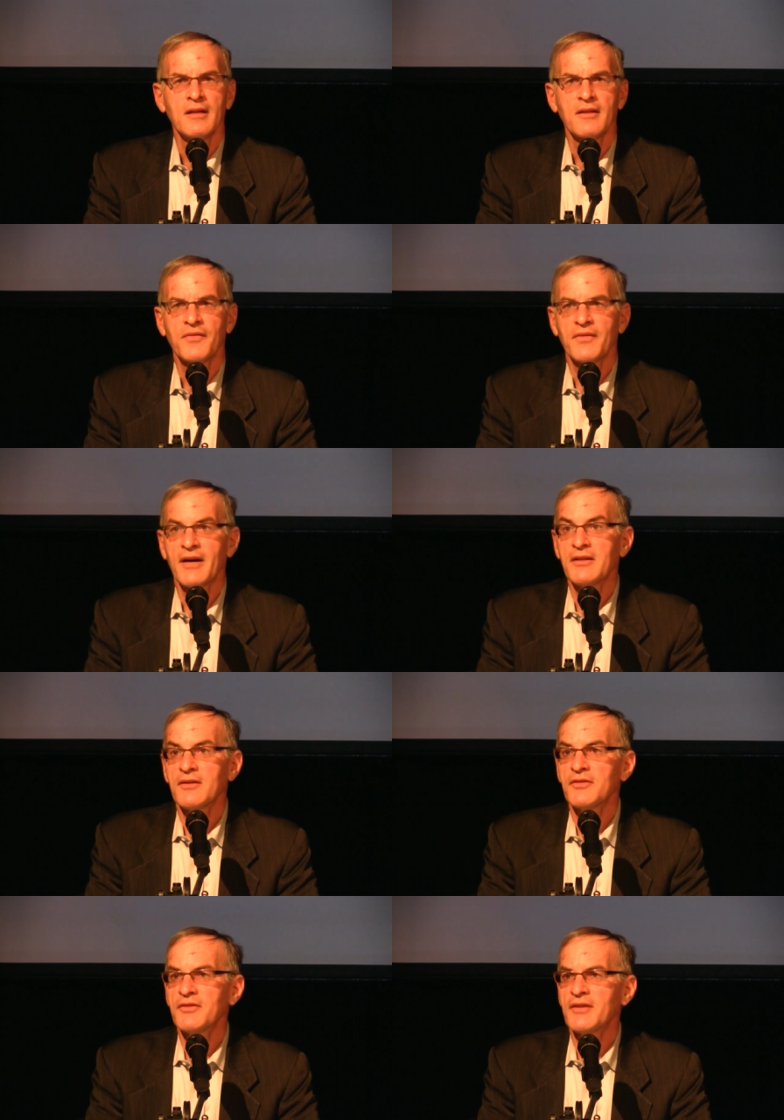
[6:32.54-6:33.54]
The
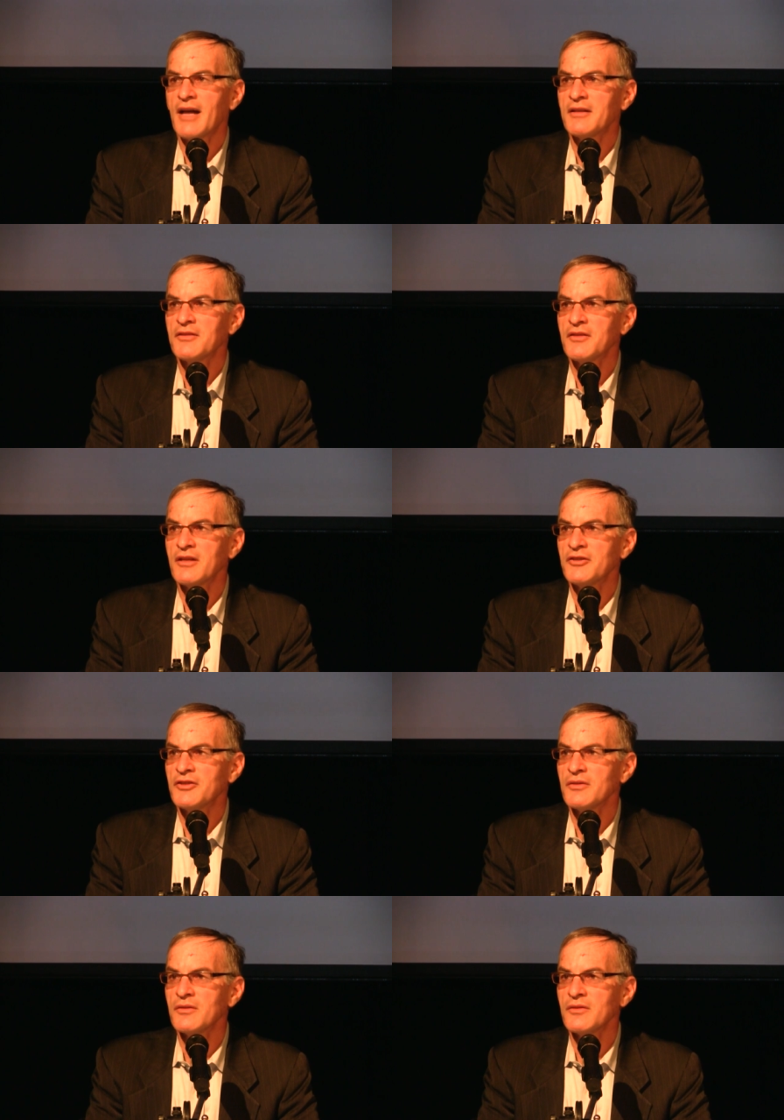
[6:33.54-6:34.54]
final status
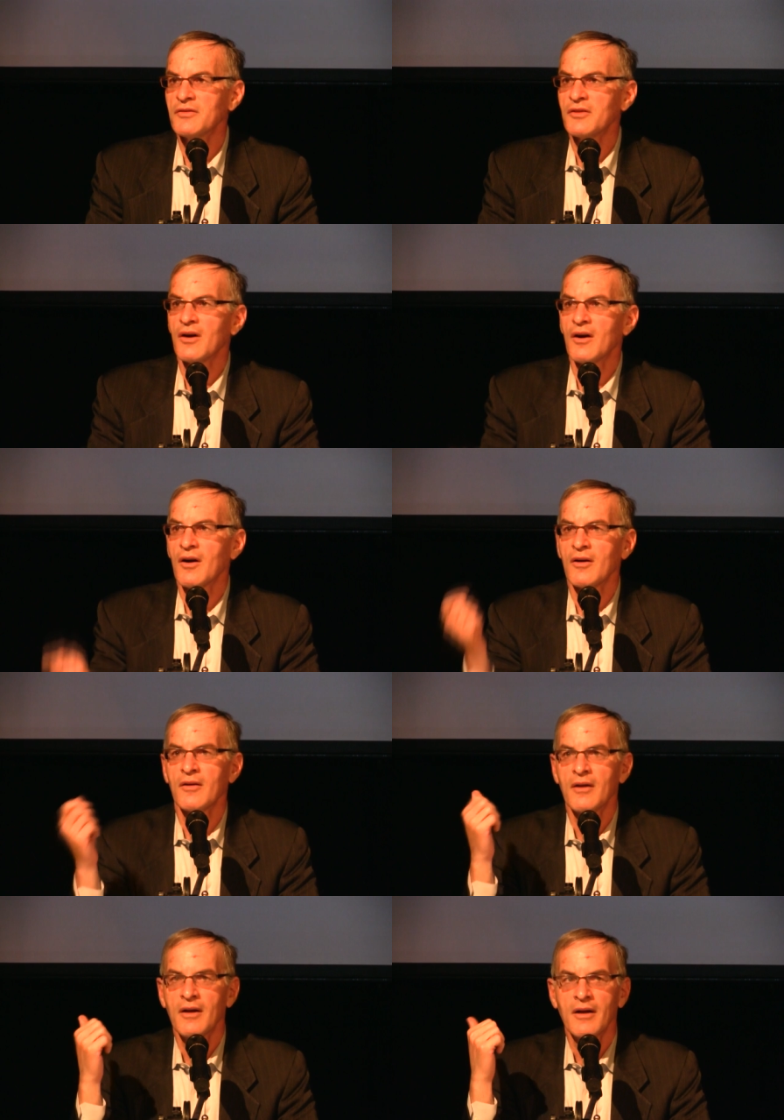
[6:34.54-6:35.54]
issues
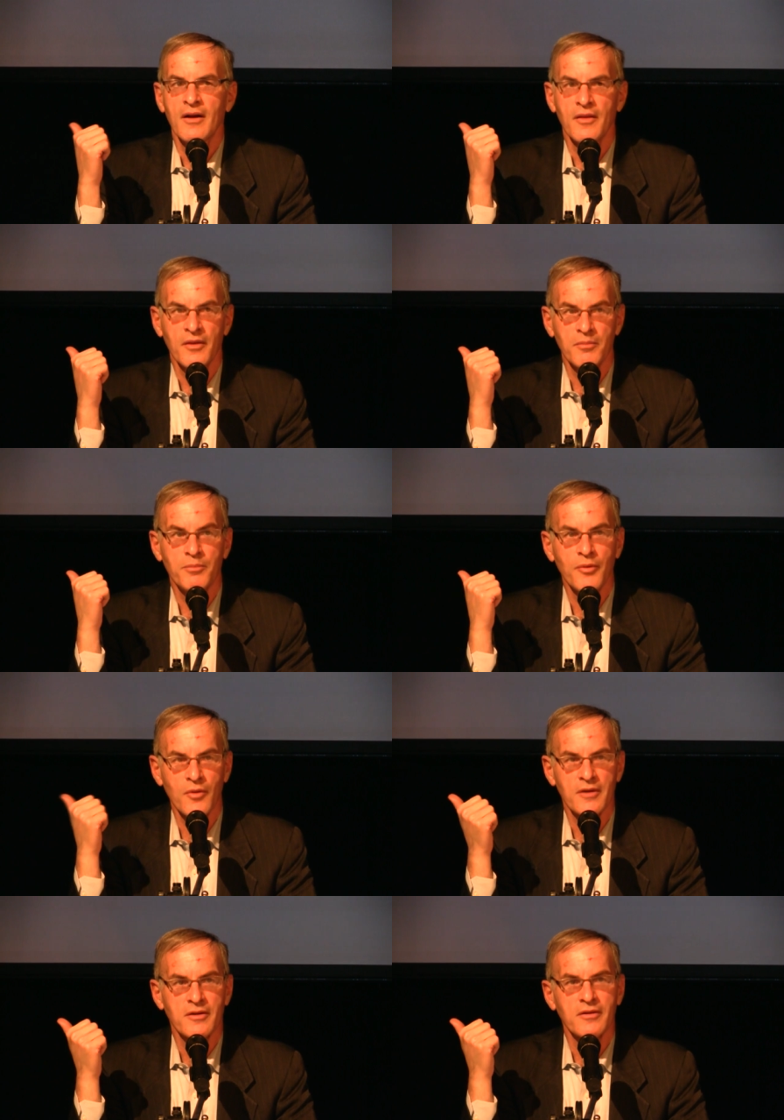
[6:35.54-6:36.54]
are the
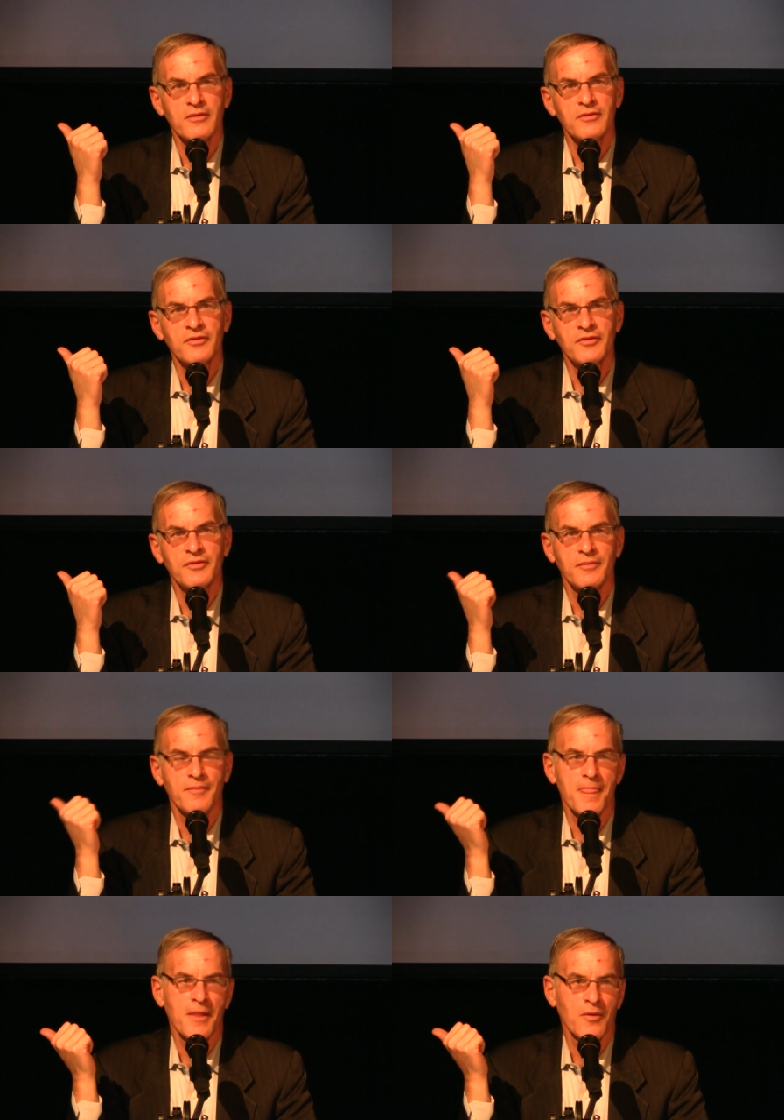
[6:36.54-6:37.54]
borders.
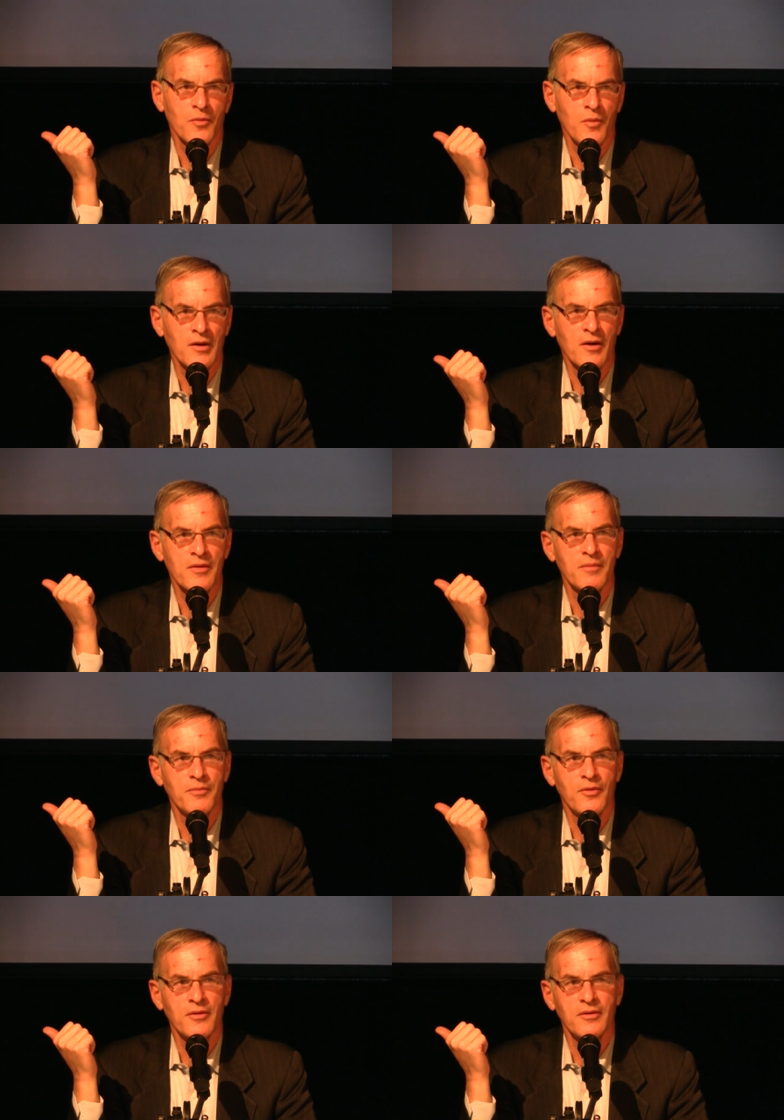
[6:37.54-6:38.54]
What are the
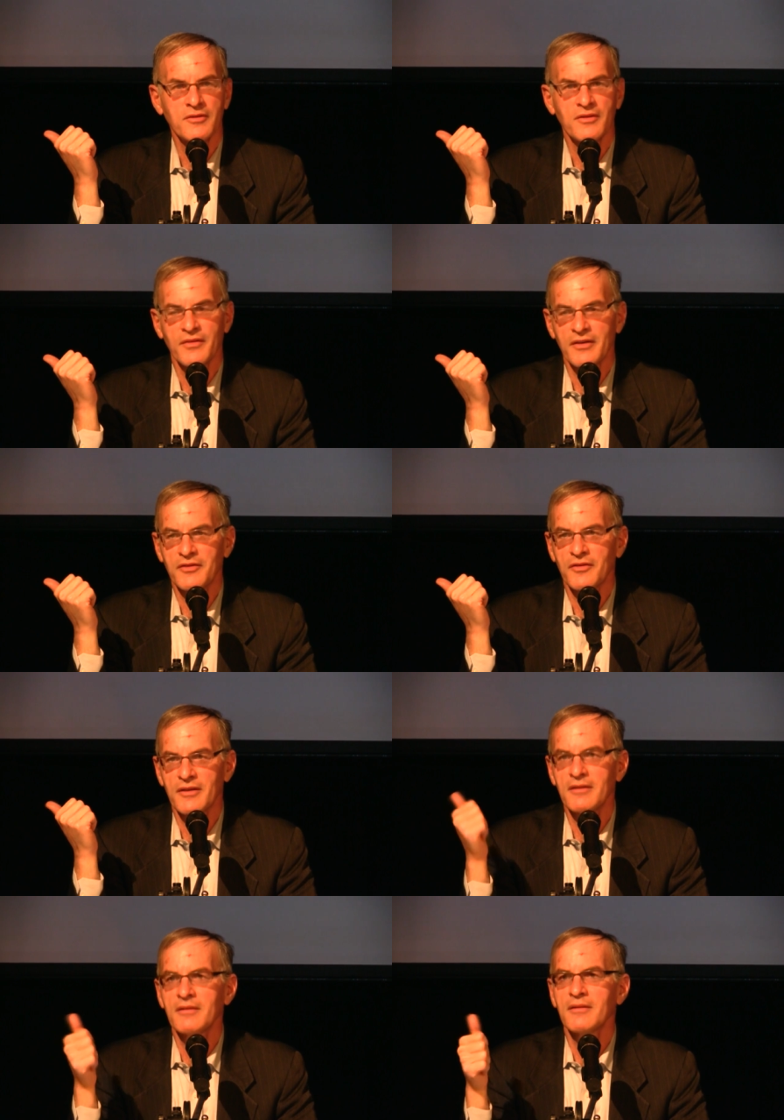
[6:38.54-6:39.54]
borders of
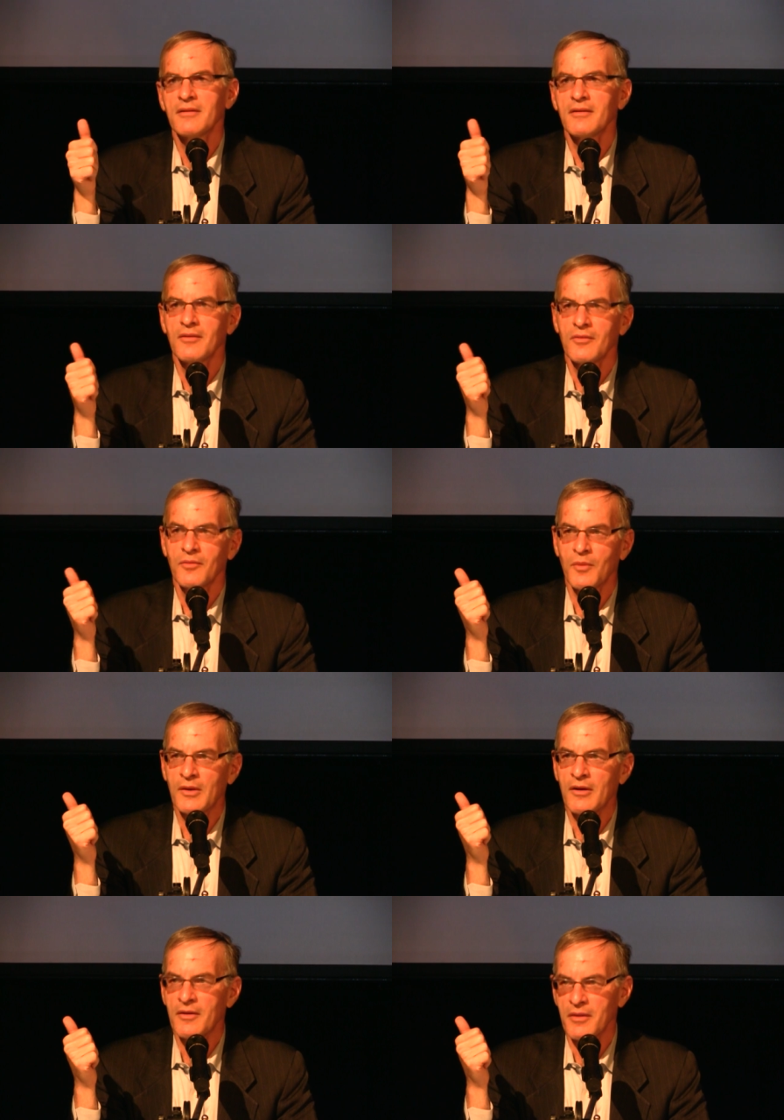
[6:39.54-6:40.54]
Israel?
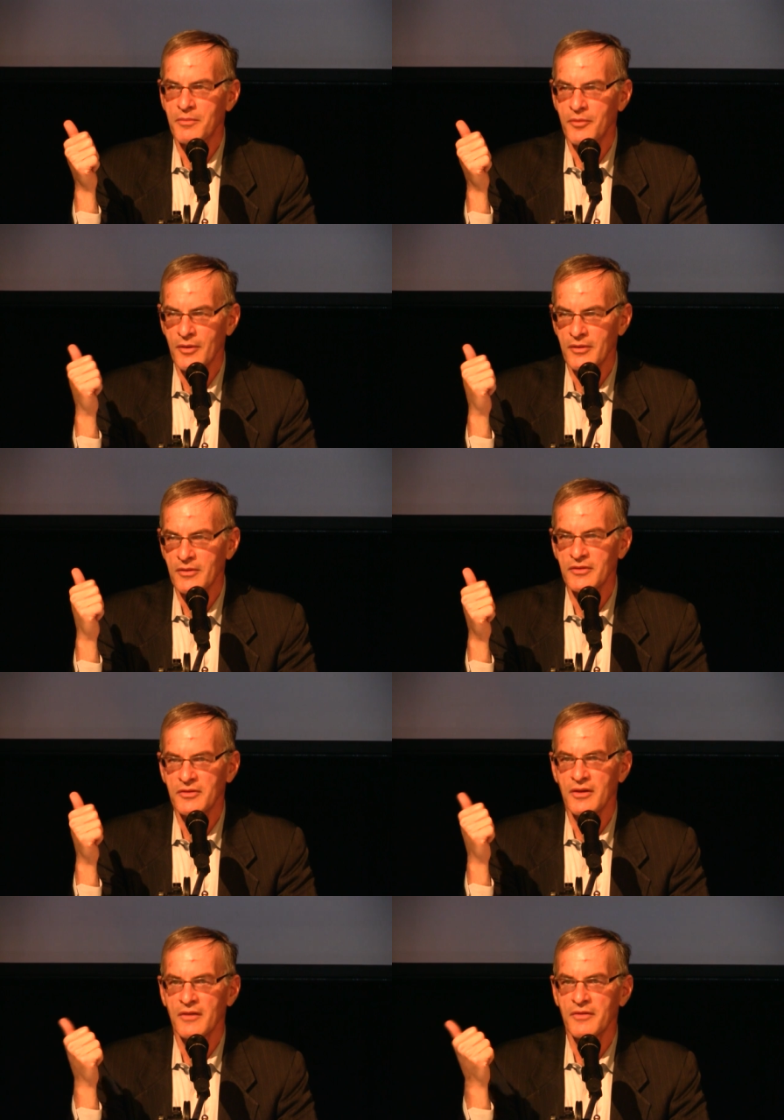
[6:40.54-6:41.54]
What are the
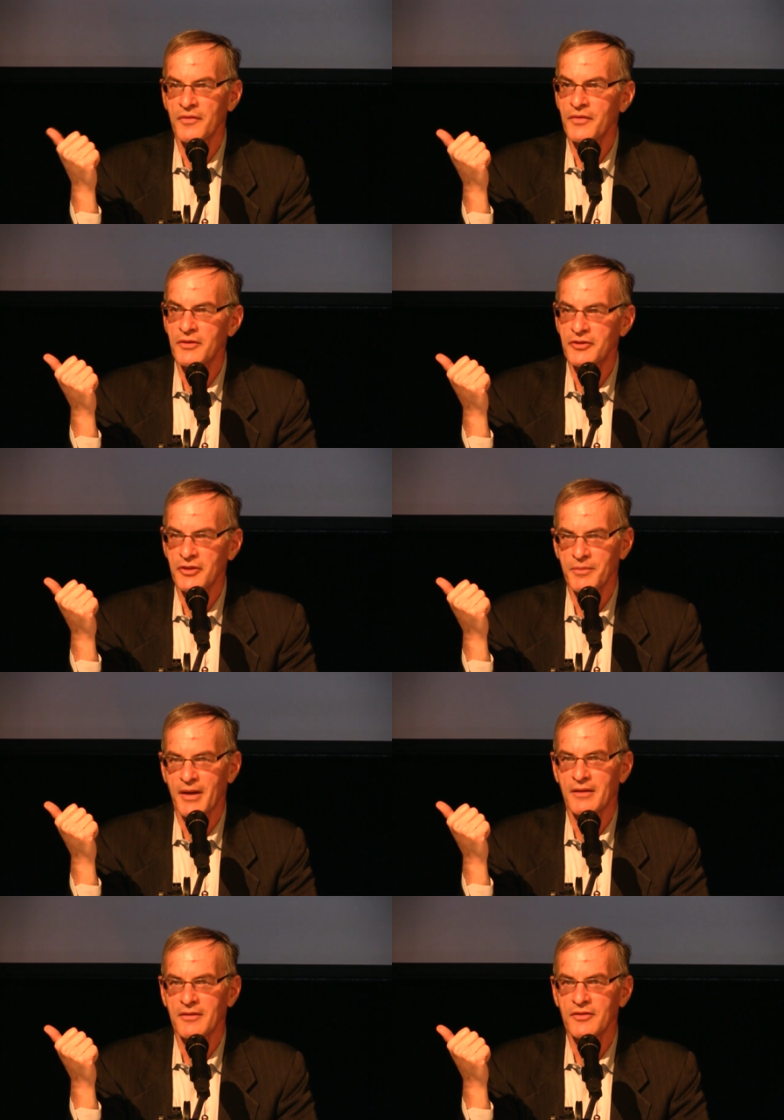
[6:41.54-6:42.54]
borders of a future
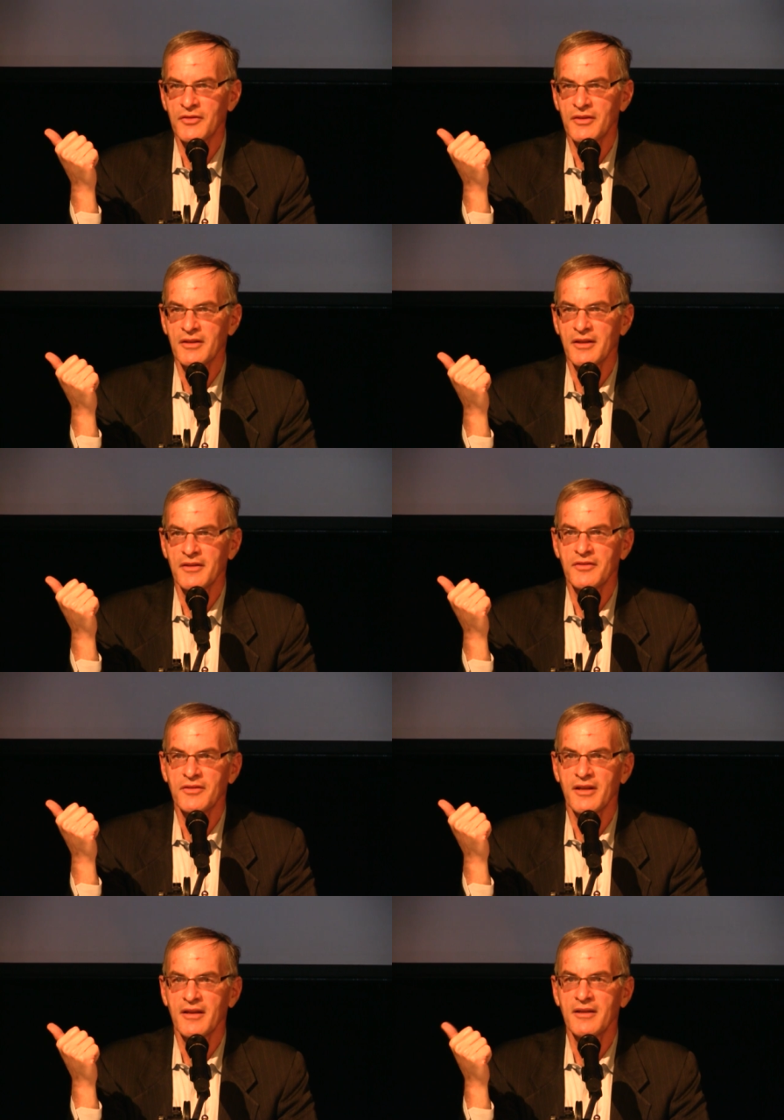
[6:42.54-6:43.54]
Palestinian
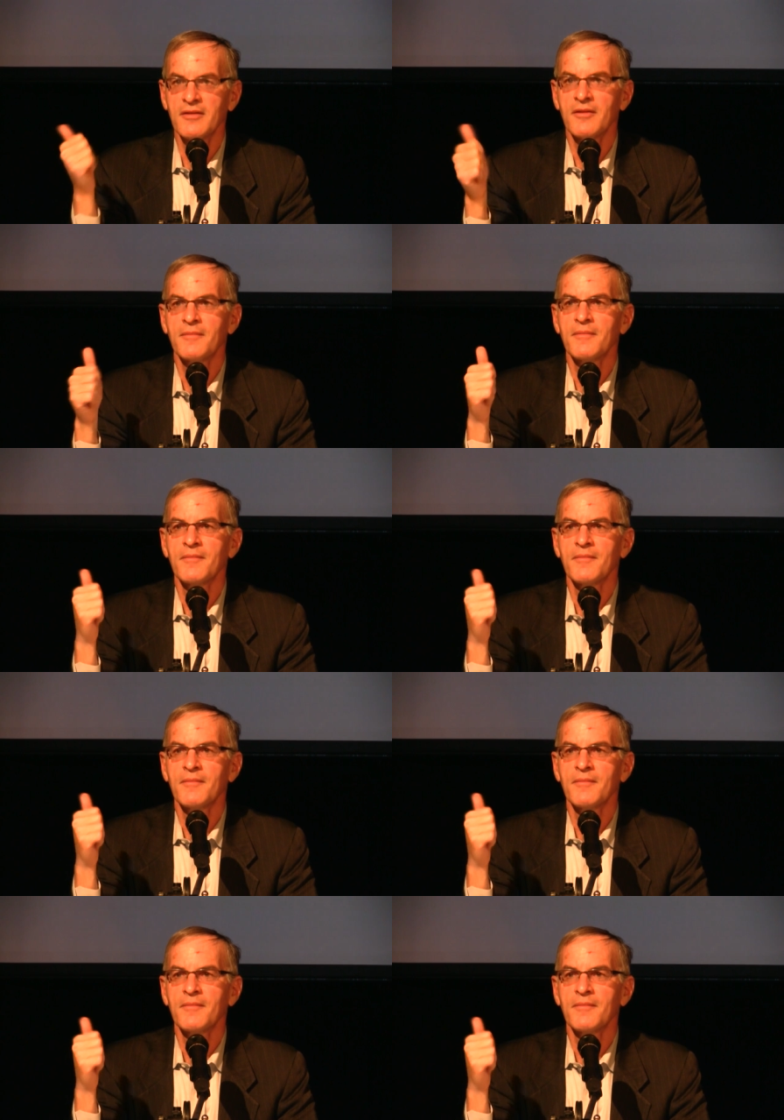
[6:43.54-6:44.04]
state?